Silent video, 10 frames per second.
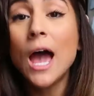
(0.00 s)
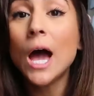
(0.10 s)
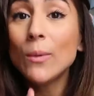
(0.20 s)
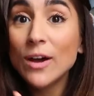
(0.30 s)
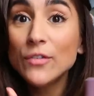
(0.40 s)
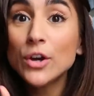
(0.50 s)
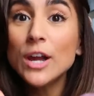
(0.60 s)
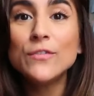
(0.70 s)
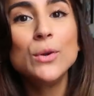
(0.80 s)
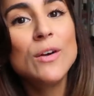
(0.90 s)
However,
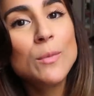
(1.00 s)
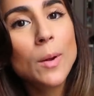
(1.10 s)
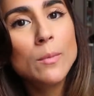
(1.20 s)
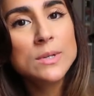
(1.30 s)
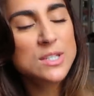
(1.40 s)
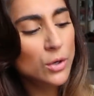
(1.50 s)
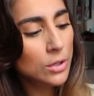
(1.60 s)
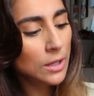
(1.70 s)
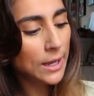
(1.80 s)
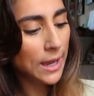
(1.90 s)
if you have a problem with
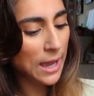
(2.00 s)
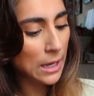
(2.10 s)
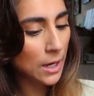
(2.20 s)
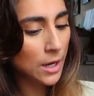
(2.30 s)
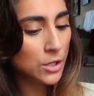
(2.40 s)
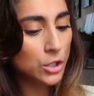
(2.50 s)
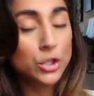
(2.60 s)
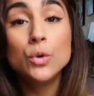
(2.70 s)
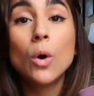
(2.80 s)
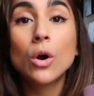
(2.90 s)
cellulite and
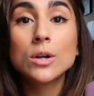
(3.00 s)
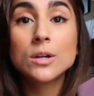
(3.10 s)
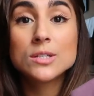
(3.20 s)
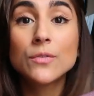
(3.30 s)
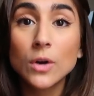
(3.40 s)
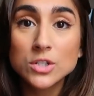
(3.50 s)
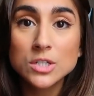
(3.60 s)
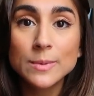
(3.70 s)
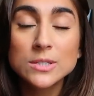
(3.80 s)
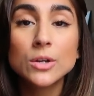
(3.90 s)
you are self-conscious
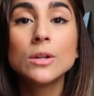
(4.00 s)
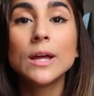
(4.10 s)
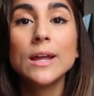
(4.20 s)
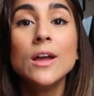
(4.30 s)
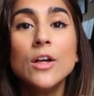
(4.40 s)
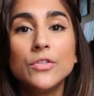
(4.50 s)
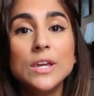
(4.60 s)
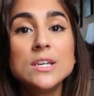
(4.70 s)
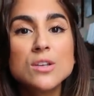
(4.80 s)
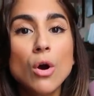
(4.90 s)
about cellulite,
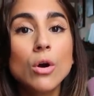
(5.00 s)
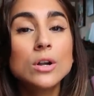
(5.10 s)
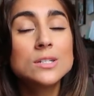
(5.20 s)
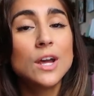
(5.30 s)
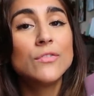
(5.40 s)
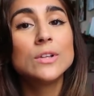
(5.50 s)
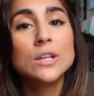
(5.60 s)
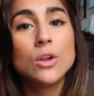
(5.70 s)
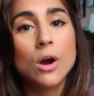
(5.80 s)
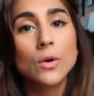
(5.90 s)
these are definitely
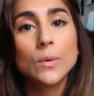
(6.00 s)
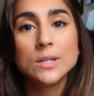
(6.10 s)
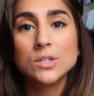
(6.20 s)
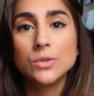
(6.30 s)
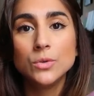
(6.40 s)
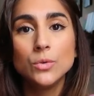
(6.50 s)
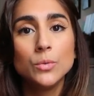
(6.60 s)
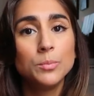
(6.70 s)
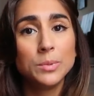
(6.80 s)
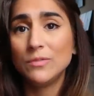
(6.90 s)
not going
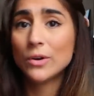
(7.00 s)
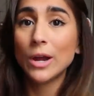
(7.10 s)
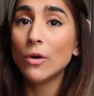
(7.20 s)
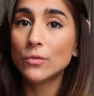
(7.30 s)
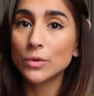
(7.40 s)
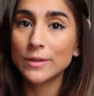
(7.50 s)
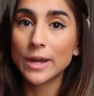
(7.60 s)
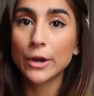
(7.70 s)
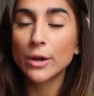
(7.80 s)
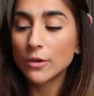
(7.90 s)
to be very helpful in
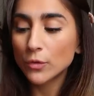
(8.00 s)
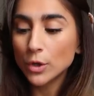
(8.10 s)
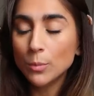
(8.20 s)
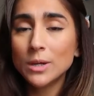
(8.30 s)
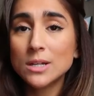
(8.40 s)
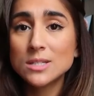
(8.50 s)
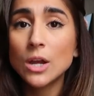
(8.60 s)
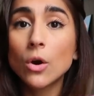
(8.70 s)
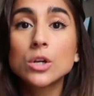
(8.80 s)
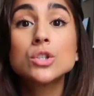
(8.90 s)
that area for you because they
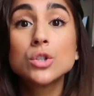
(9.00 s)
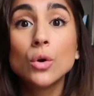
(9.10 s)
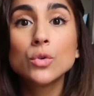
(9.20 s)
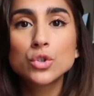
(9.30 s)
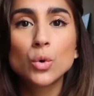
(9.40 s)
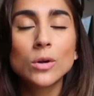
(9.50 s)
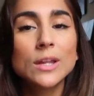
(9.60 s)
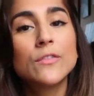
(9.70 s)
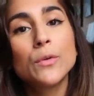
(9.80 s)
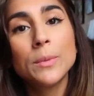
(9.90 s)
are so short.
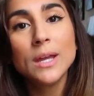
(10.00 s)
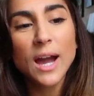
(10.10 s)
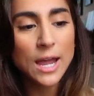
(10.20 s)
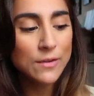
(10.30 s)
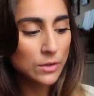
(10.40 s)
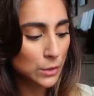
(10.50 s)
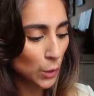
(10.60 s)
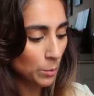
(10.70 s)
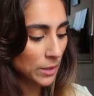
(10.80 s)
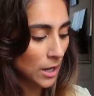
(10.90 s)
Like for me, I have a
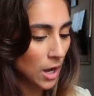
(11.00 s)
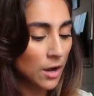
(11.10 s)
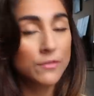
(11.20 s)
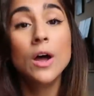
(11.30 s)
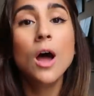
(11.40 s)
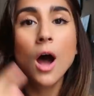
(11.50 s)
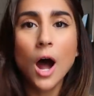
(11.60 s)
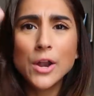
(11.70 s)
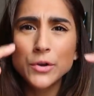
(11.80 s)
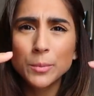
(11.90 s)
little bit of
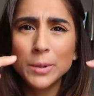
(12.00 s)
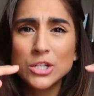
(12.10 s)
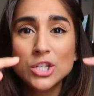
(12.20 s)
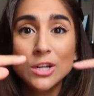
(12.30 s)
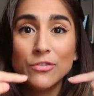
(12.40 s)
under butt cheek